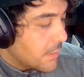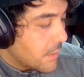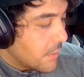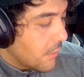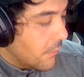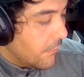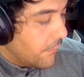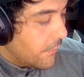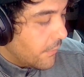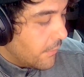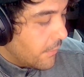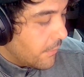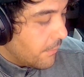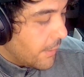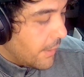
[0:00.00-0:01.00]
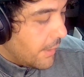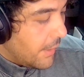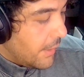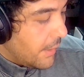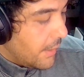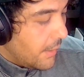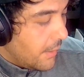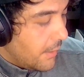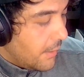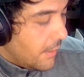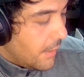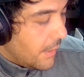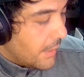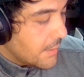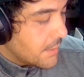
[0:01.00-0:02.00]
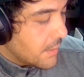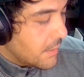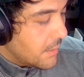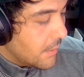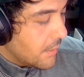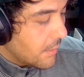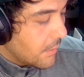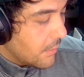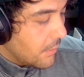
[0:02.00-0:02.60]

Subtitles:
to go further by night, as the duck